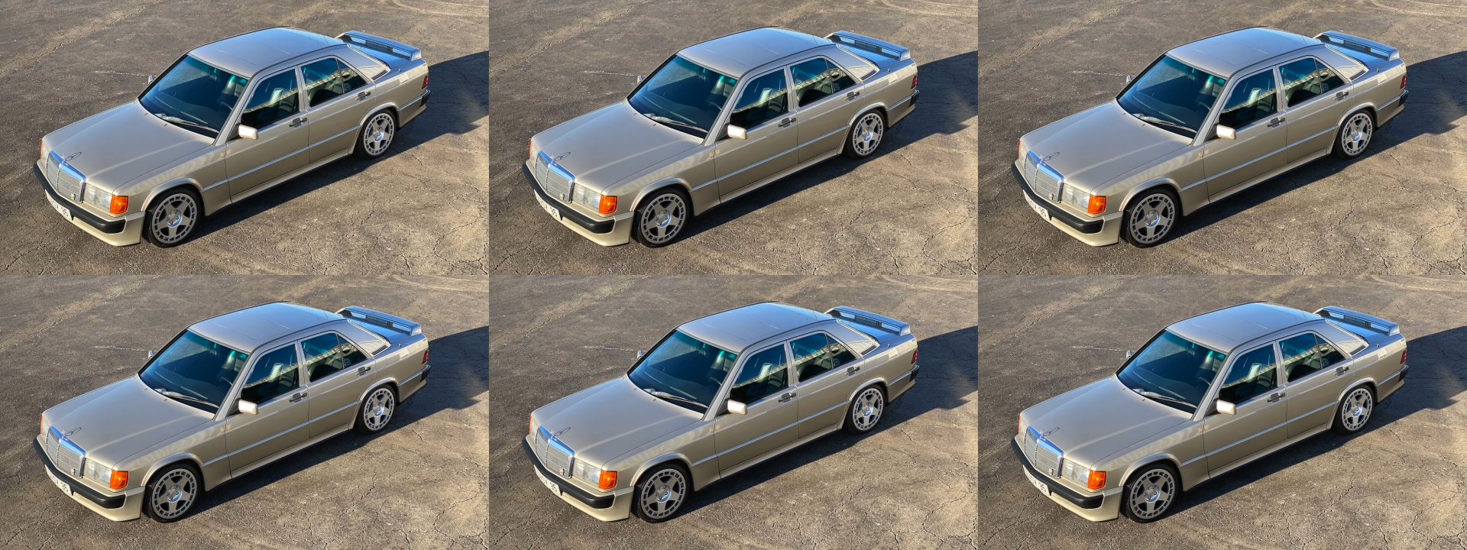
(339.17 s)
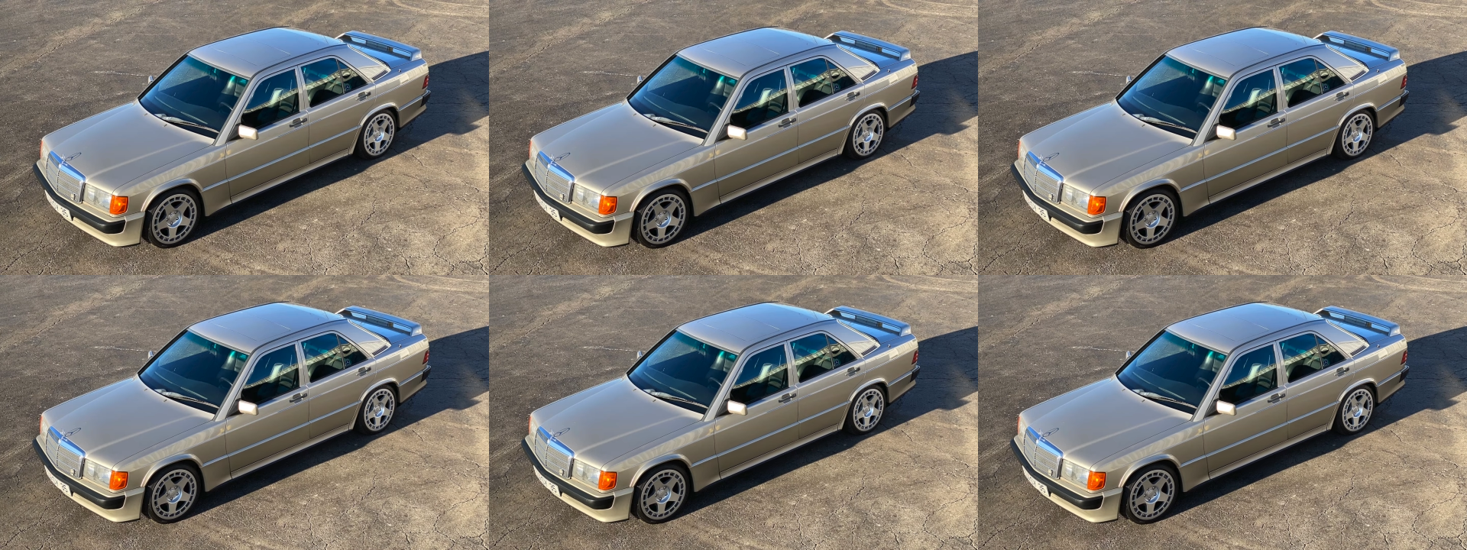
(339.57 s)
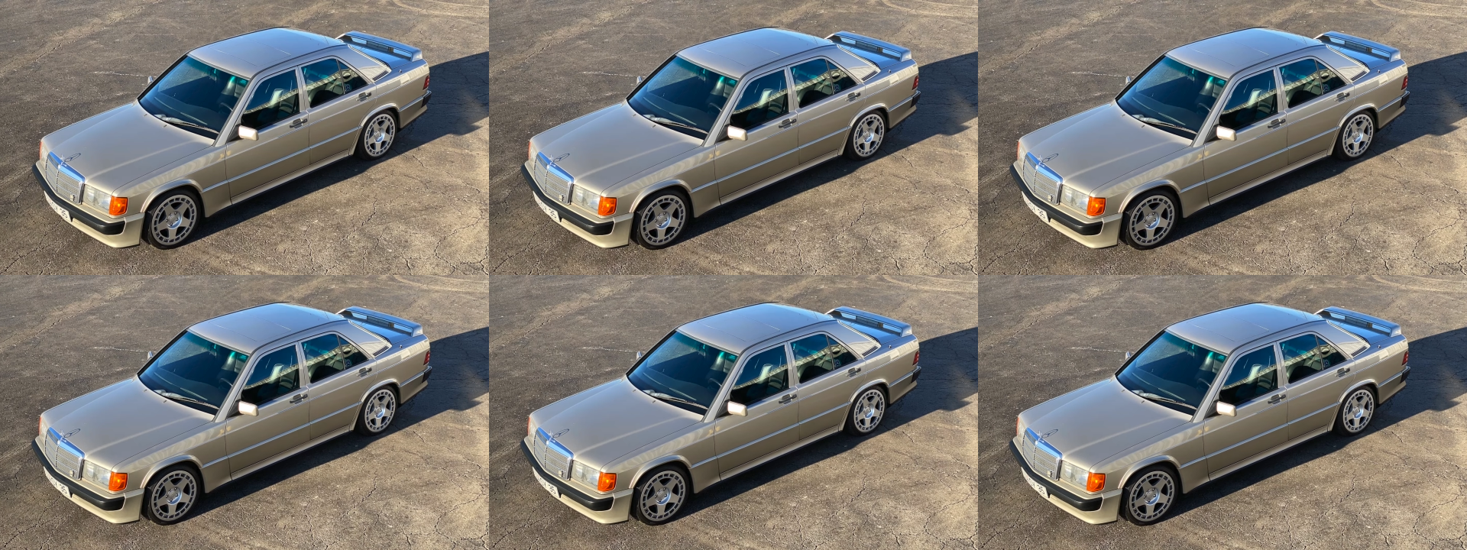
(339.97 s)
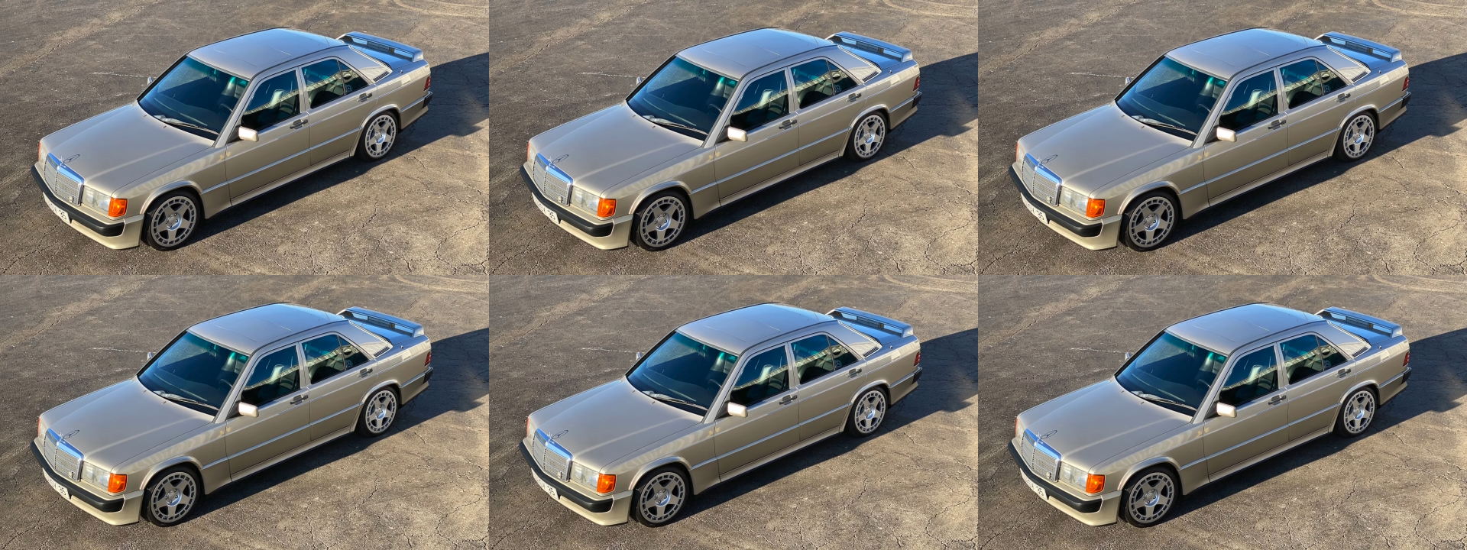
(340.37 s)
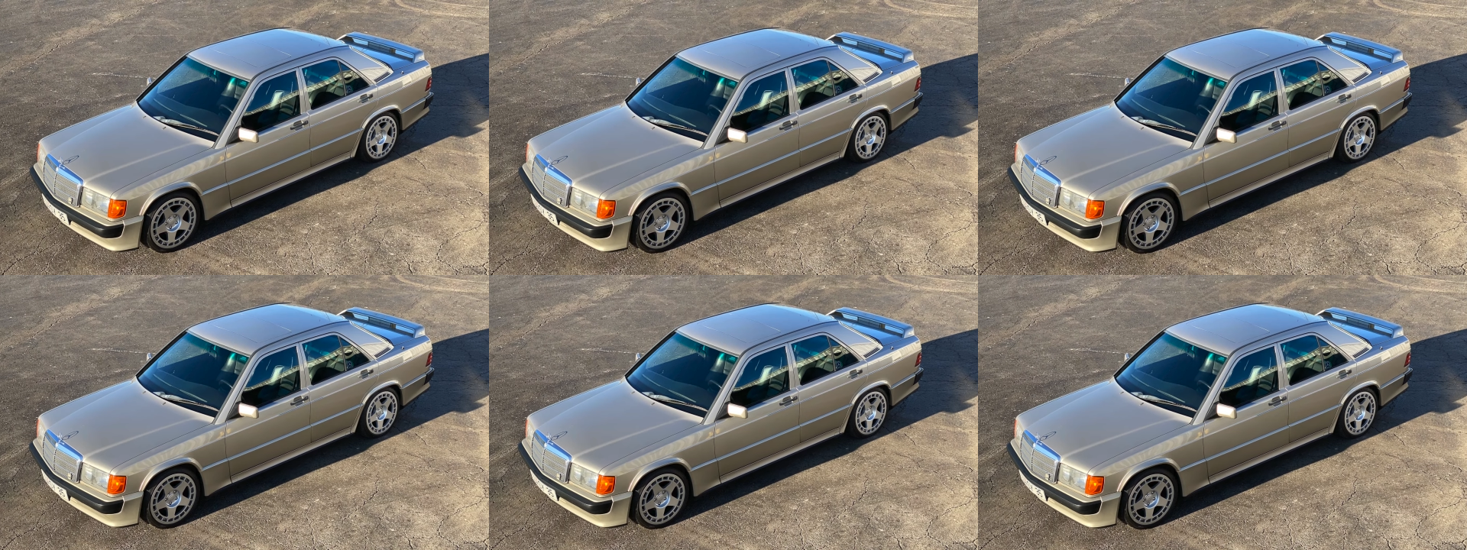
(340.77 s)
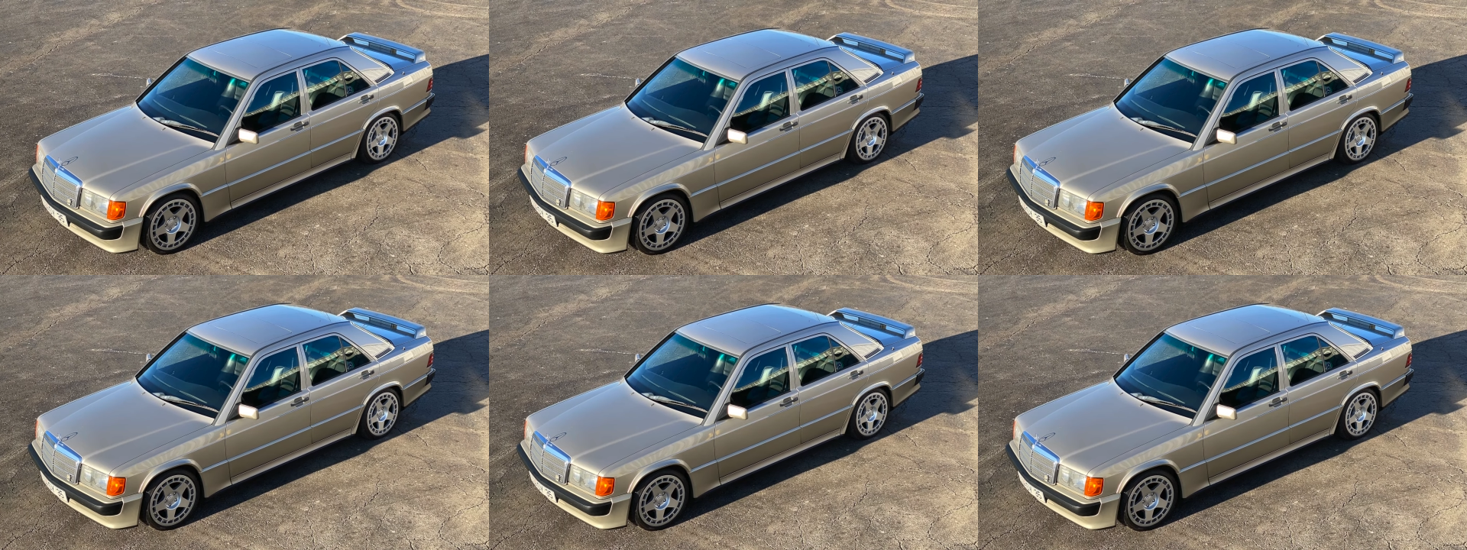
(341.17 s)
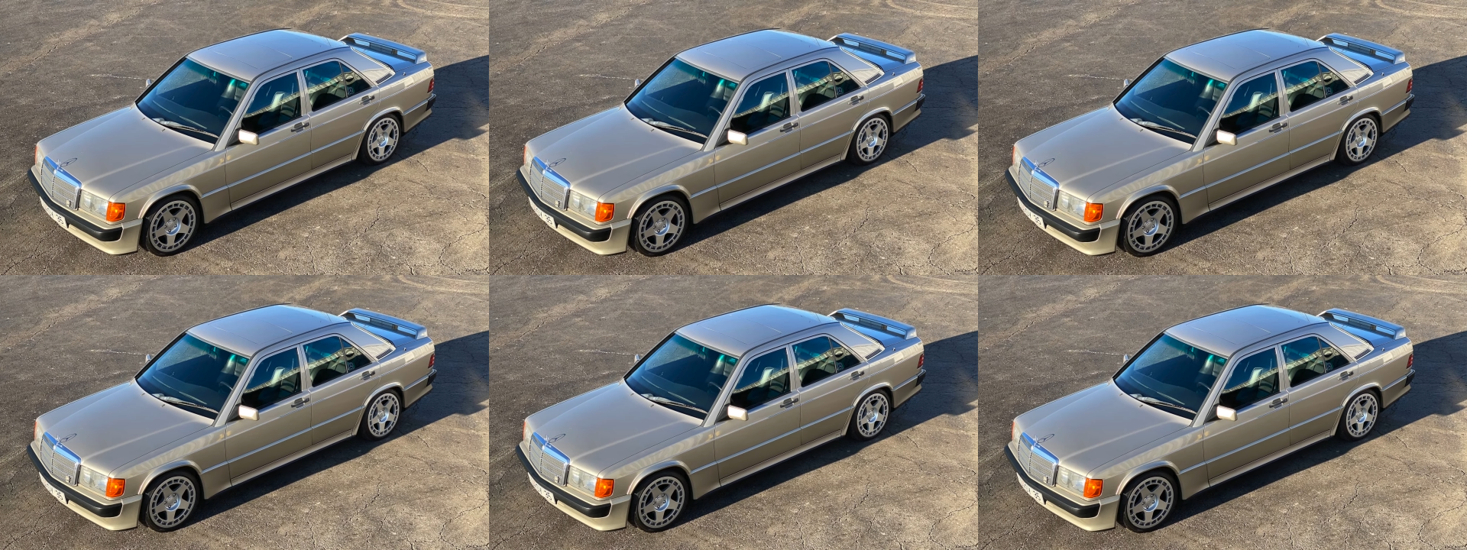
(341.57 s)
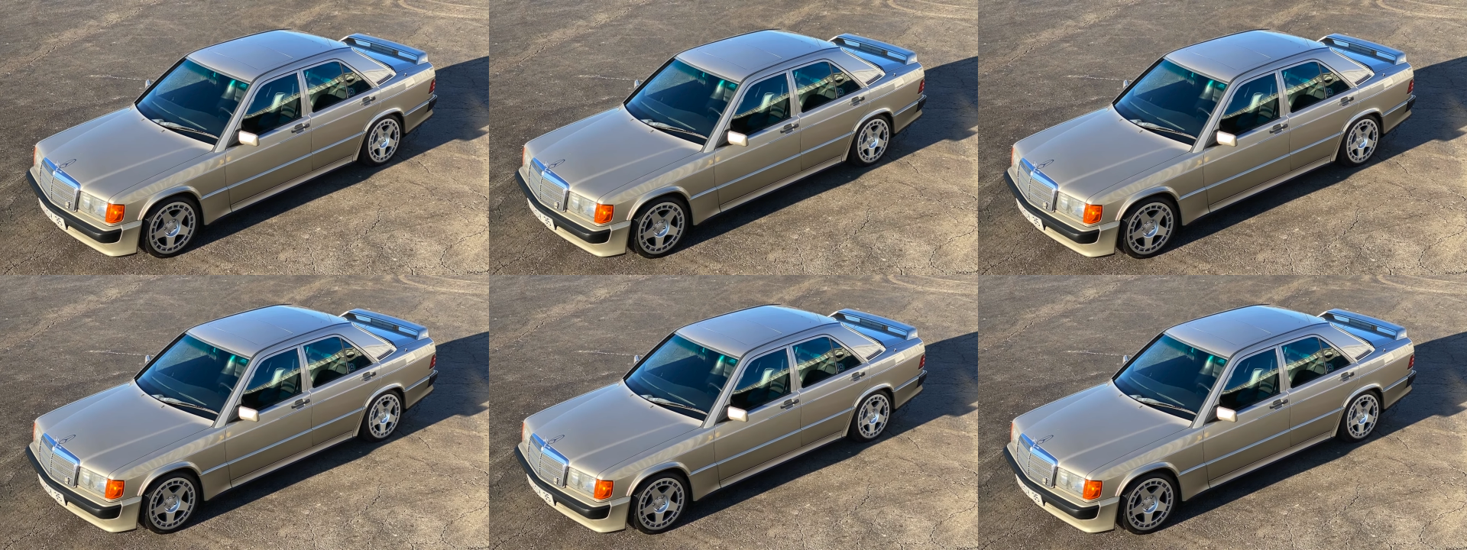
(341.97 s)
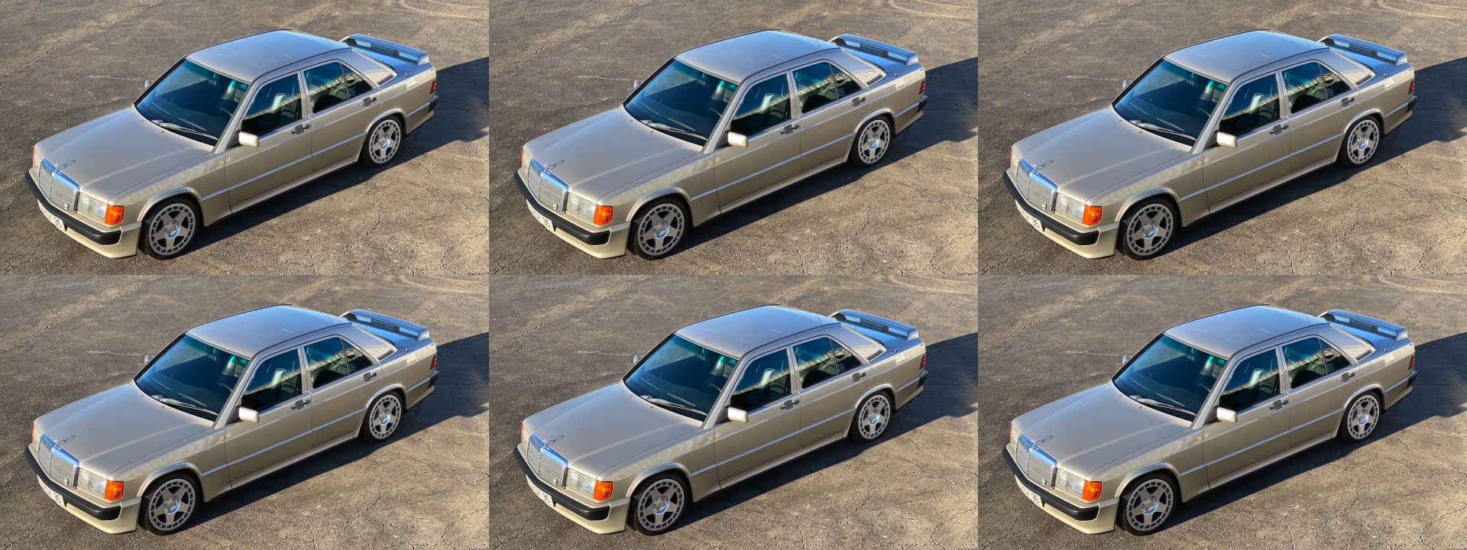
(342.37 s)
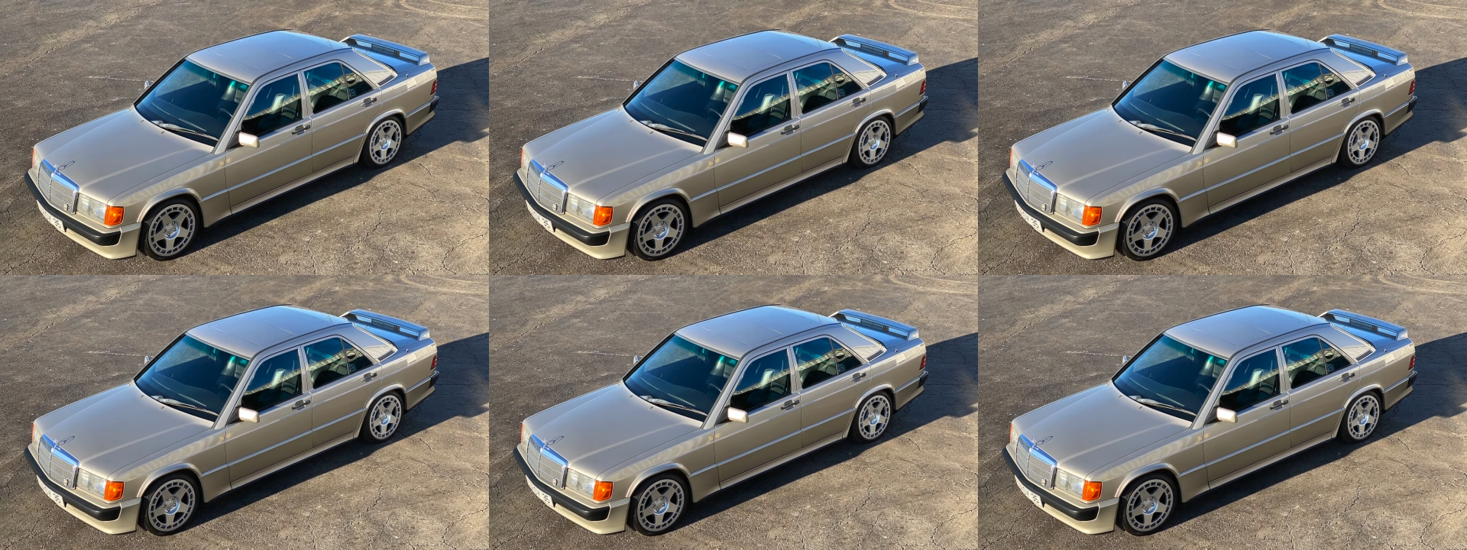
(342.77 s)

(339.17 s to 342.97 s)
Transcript: (no speaker visible)